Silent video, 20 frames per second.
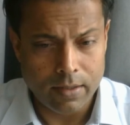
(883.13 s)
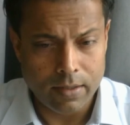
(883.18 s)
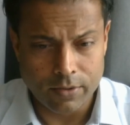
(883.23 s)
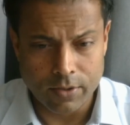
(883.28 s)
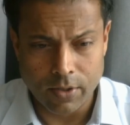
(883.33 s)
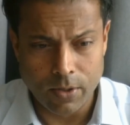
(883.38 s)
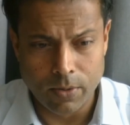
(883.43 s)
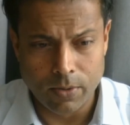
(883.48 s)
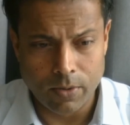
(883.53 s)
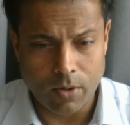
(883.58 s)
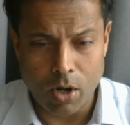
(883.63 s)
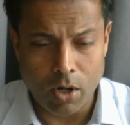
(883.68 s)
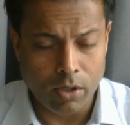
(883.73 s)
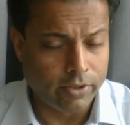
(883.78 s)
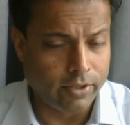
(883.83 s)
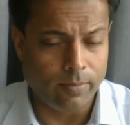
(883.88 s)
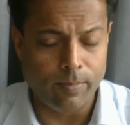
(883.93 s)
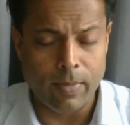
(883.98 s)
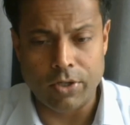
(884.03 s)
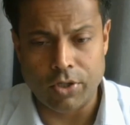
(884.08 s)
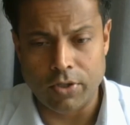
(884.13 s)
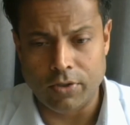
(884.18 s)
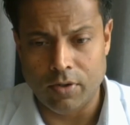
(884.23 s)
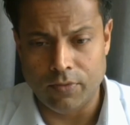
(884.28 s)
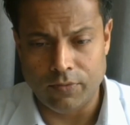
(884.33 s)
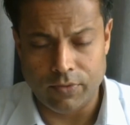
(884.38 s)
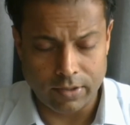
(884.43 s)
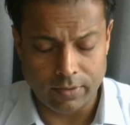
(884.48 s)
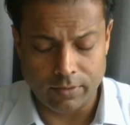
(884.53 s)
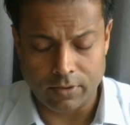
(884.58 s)
So all these measures
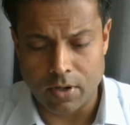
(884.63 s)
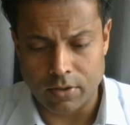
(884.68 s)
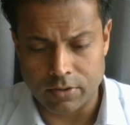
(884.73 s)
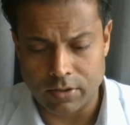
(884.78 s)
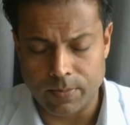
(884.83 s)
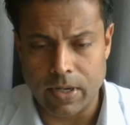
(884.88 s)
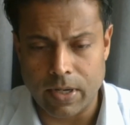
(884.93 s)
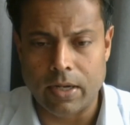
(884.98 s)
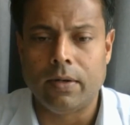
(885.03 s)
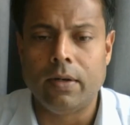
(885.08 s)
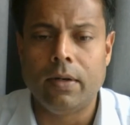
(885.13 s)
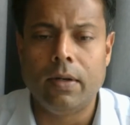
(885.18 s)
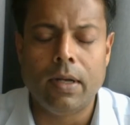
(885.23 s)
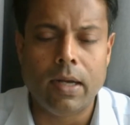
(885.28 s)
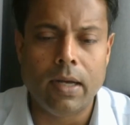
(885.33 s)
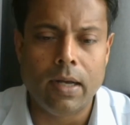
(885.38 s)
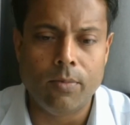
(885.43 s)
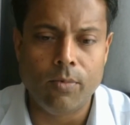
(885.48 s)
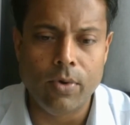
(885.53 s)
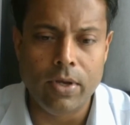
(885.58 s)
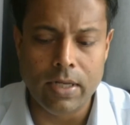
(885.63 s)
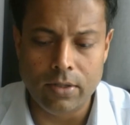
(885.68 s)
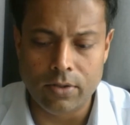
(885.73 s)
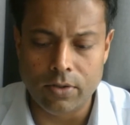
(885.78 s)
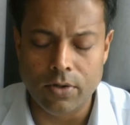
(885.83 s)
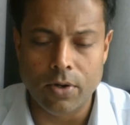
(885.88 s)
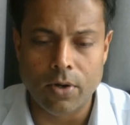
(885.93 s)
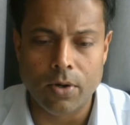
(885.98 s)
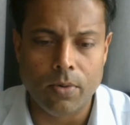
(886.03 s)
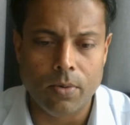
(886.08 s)
you've just talked about, uh, we need
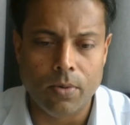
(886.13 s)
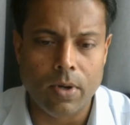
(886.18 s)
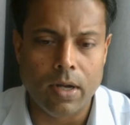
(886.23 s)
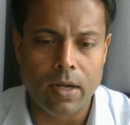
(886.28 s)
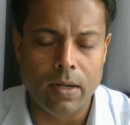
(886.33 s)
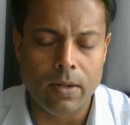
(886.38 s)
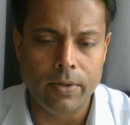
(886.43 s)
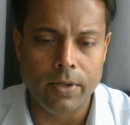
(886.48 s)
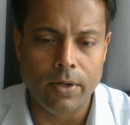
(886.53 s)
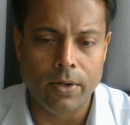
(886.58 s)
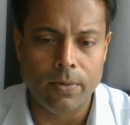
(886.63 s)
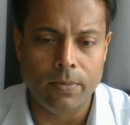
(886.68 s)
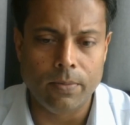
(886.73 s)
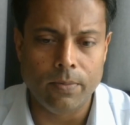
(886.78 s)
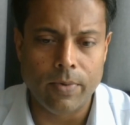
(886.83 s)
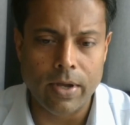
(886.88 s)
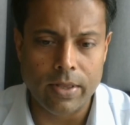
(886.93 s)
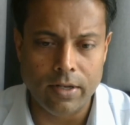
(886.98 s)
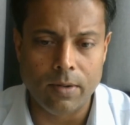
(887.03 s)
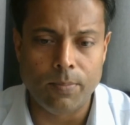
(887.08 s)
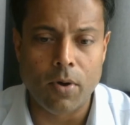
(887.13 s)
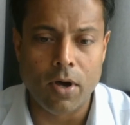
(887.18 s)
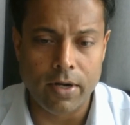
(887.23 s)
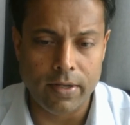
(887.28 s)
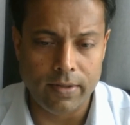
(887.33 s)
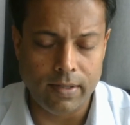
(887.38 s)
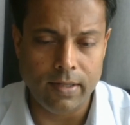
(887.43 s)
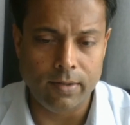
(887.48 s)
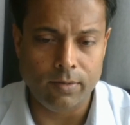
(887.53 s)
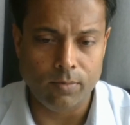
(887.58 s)
to know, uh, you know, whether the
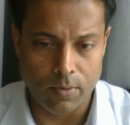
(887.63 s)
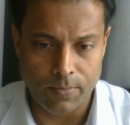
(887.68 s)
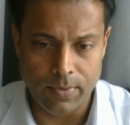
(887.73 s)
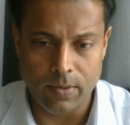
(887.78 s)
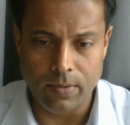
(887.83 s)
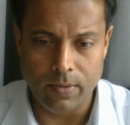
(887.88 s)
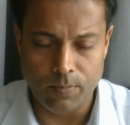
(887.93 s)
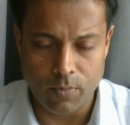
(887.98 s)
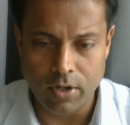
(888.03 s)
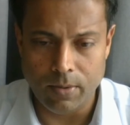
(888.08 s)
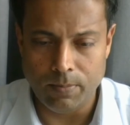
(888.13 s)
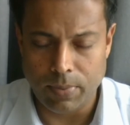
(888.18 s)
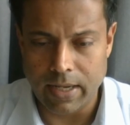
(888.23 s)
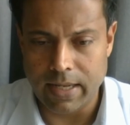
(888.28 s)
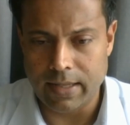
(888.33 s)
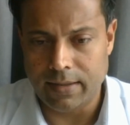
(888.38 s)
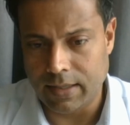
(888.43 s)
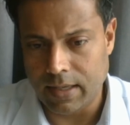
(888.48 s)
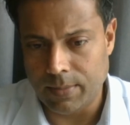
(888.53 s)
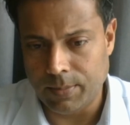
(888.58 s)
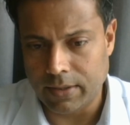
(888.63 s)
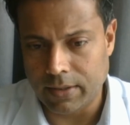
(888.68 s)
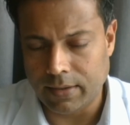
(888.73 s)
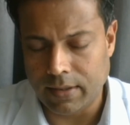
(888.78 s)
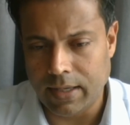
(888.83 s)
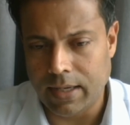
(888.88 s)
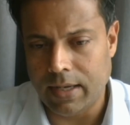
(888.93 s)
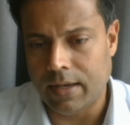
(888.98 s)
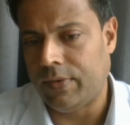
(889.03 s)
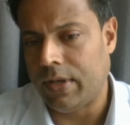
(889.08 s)
policies will be put in place
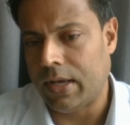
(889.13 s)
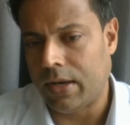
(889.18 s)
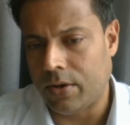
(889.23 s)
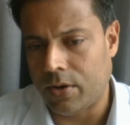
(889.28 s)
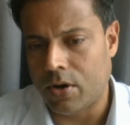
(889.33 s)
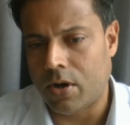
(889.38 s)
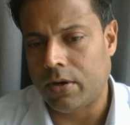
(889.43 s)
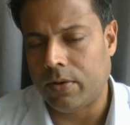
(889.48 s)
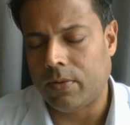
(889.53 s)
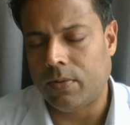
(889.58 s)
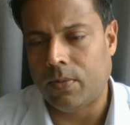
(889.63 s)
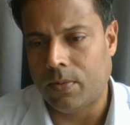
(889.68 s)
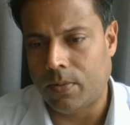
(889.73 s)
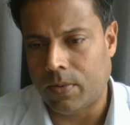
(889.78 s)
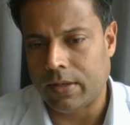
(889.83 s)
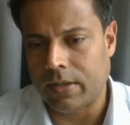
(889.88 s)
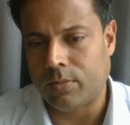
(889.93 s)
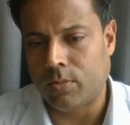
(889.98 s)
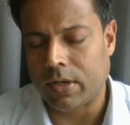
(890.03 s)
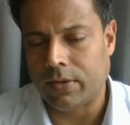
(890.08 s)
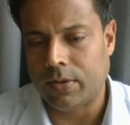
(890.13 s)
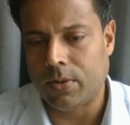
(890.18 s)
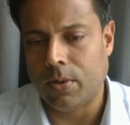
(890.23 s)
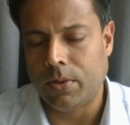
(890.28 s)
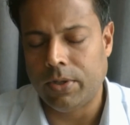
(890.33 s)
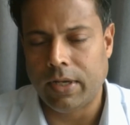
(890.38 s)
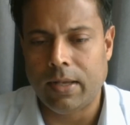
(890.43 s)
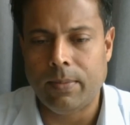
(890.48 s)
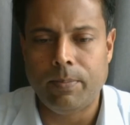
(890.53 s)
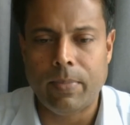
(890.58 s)
seamlessly. If they're not, what what's
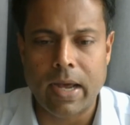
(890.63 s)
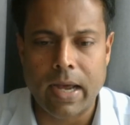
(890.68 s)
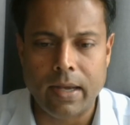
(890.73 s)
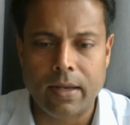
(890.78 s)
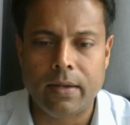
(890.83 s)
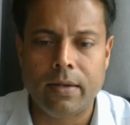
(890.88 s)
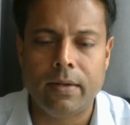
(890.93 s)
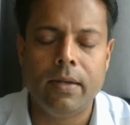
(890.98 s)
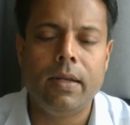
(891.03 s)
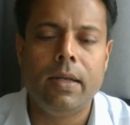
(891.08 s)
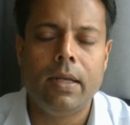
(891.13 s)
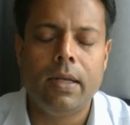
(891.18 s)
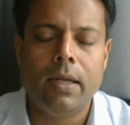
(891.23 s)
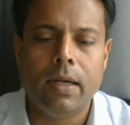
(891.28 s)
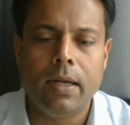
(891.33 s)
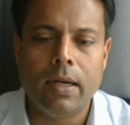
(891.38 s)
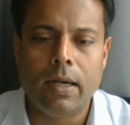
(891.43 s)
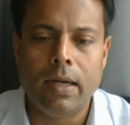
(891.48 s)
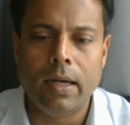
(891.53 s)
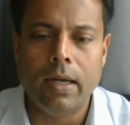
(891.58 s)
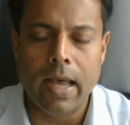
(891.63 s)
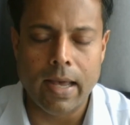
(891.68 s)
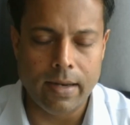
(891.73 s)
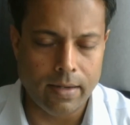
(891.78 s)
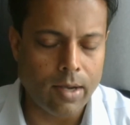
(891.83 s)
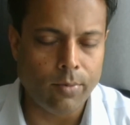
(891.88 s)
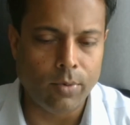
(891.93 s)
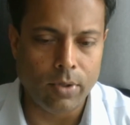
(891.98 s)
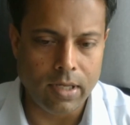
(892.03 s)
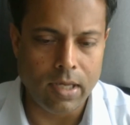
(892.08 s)
holding it back, uh,
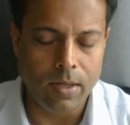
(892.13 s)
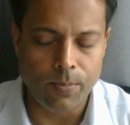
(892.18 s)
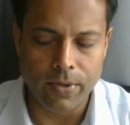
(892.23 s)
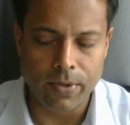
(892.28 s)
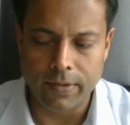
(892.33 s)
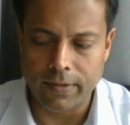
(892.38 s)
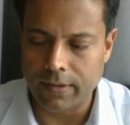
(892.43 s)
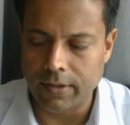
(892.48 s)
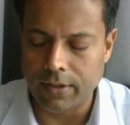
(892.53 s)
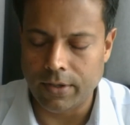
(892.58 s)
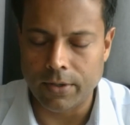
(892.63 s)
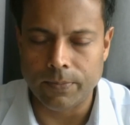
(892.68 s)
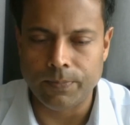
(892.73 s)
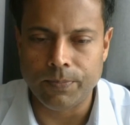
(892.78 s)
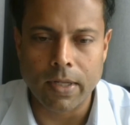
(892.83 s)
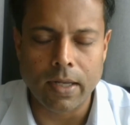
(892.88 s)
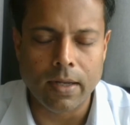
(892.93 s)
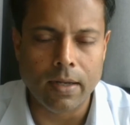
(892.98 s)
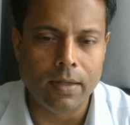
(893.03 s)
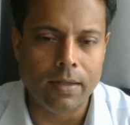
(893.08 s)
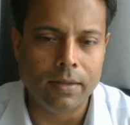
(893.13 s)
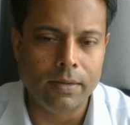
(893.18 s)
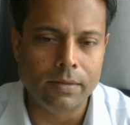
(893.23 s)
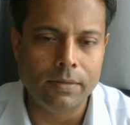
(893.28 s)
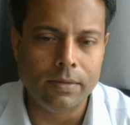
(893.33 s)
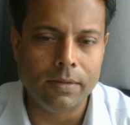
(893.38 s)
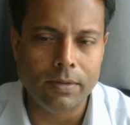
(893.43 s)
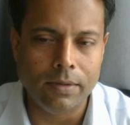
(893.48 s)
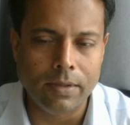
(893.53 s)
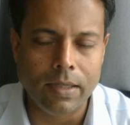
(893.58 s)
and that will keep us, you know,
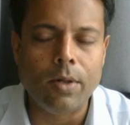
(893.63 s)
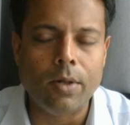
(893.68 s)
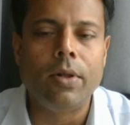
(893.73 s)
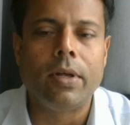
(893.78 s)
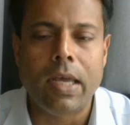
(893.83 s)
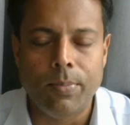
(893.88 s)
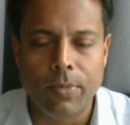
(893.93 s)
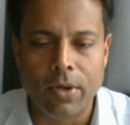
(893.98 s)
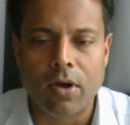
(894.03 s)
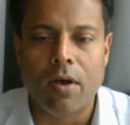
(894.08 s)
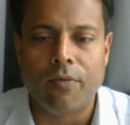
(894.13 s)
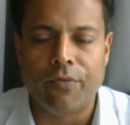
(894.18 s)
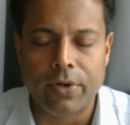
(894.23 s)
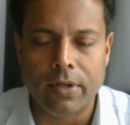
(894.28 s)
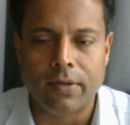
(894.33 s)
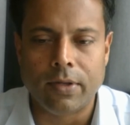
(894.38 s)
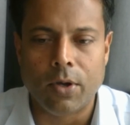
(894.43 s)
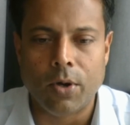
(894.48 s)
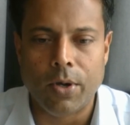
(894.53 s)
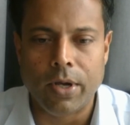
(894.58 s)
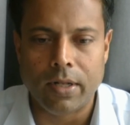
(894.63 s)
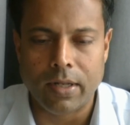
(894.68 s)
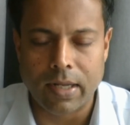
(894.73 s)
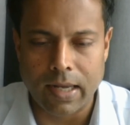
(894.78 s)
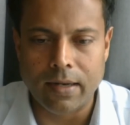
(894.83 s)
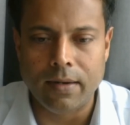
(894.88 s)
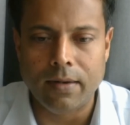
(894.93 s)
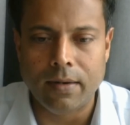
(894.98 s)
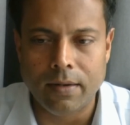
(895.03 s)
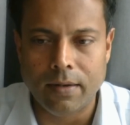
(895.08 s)
uh, that will keep the confidence going
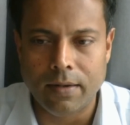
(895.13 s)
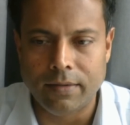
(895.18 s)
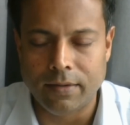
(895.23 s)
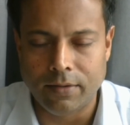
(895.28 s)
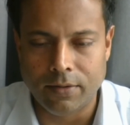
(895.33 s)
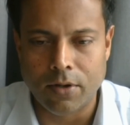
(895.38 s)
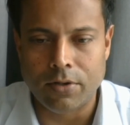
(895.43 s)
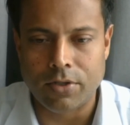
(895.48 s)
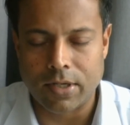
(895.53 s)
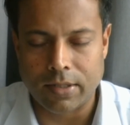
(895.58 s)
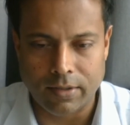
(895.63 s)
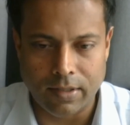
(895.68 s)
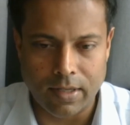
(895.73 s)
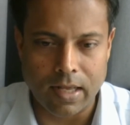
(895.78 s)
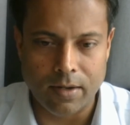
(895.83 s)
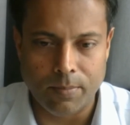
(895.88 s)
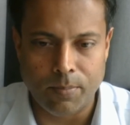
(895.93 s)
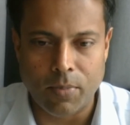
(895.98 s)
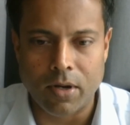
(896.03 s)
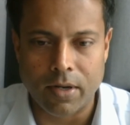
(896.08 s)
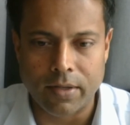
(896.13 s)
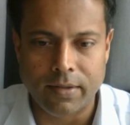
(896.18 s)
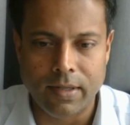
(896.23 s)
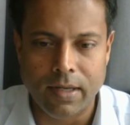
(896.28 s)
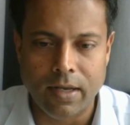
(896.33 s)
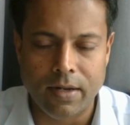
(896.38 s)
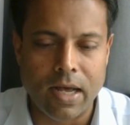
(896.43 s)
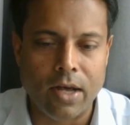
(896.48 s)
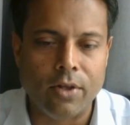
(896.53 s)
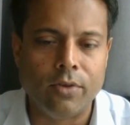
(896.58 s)
that this is not just another
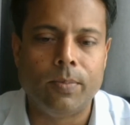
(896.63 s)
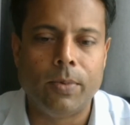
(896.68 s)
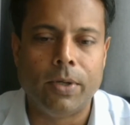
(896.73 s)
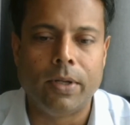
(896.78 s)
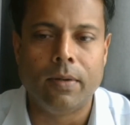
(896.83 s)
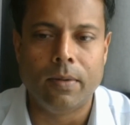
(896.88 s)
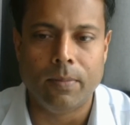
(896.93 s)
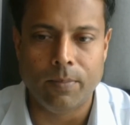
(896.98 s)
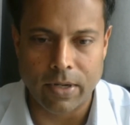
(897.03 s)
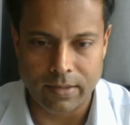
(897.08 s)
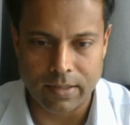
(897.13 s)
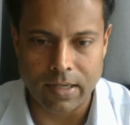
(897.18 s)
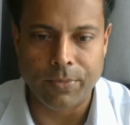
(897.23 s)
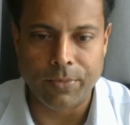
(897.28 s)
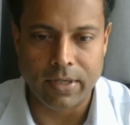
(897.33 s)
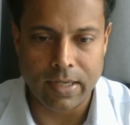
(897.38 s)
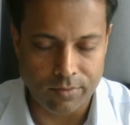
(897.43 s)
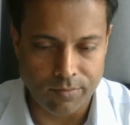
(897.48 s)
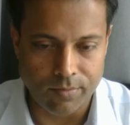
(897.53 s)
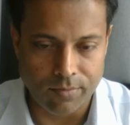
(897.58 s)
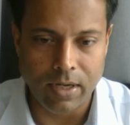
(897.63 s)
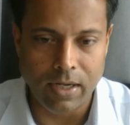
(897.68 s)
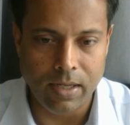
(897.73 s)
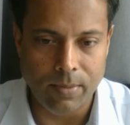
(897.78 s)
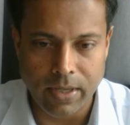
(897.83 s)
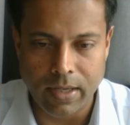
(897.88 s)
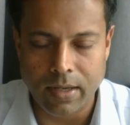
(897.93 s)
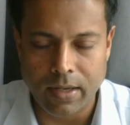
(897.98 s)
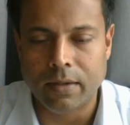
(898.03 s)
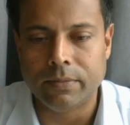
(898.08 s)
policy announcement, but something that's really
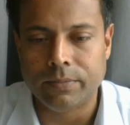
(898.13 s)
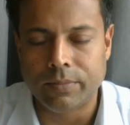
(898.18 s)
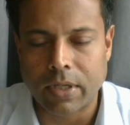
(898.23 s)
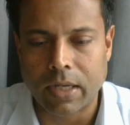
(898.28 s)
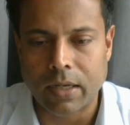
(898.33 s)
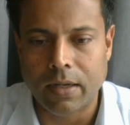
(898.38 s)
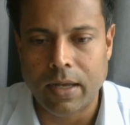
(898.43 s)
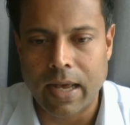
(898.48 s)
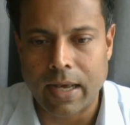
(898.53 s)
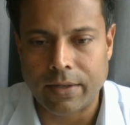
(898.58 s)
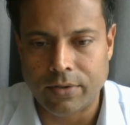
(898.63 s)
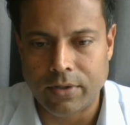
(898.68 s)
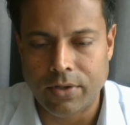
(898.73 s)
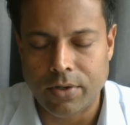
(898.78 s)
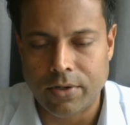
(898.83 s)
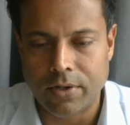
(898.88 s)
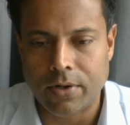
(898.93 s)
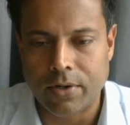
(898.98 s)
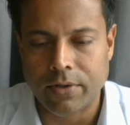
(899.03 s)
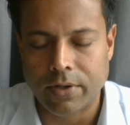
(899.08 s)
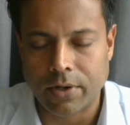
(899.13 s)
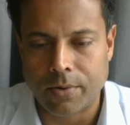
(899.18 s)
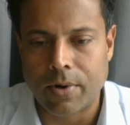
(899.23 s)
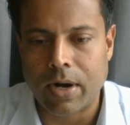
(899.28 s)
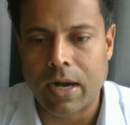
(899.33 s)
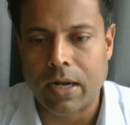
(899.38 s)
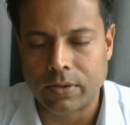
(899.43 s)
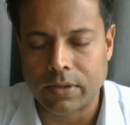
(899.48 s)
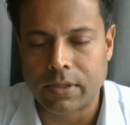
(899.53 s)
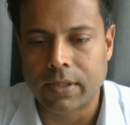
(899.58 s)
being uh, executed on the
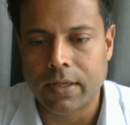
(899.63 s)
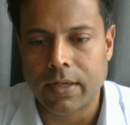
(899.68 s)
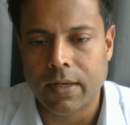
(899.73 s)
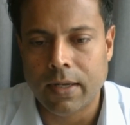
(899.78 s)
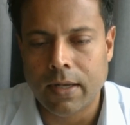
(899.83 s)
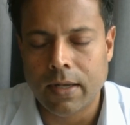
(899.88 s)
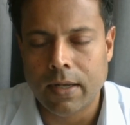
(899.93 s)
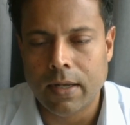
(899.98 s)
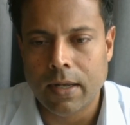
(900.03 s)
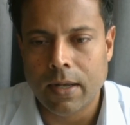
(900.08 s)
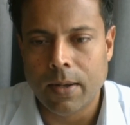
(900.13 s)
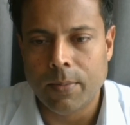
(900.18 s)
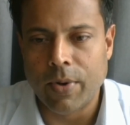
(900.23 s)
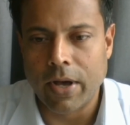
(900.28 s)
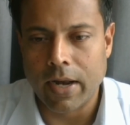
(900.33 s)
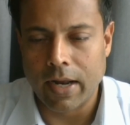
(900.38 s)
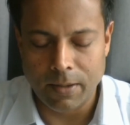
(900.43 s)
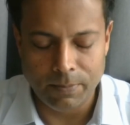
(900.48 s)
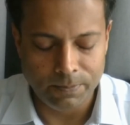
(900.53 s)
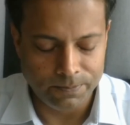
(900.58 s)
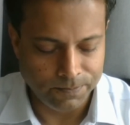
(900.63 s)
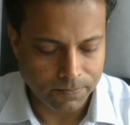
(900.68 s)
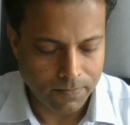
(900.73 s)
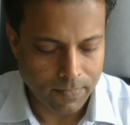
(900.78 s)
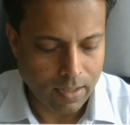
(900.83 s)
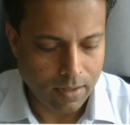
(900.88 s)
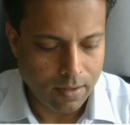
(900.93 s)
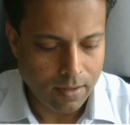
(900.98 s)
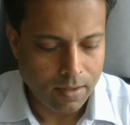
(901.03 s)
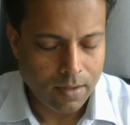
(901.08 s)
ground. But um,
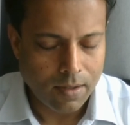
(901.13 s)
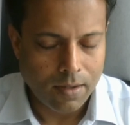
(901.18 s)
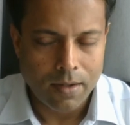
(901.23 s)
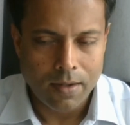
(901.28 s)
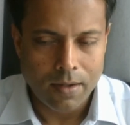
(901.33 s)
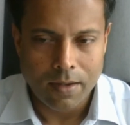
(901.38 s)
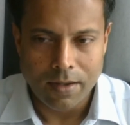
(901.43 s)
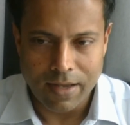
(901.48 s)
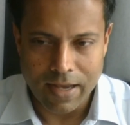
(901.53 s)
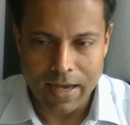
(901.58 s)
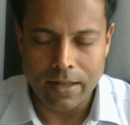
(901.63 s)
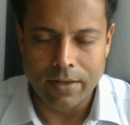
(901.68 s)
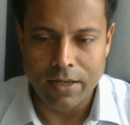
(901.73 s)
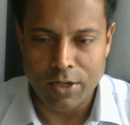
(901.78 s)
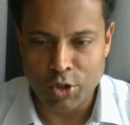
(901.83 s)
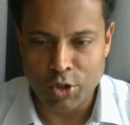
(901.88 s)
yeah, the